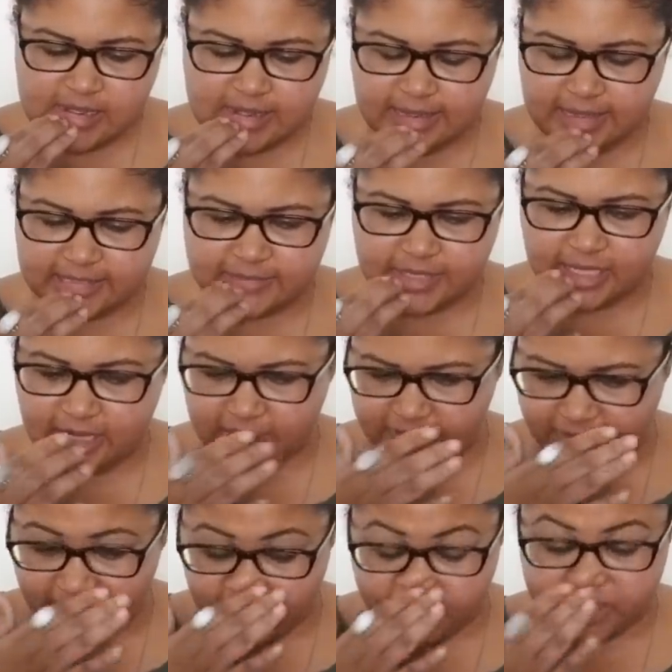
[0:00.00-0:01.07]
has been getting
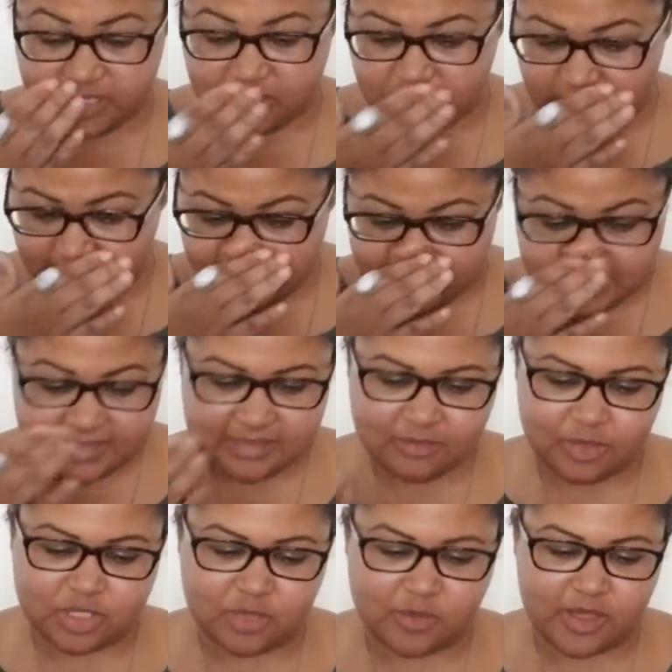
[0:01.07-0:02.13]
fed up with the chase,
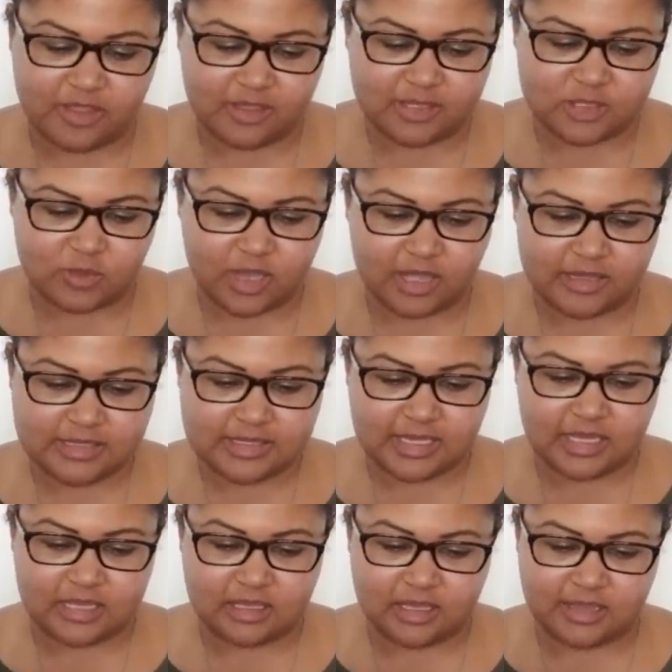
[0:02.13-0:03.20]
which I think is why it's like,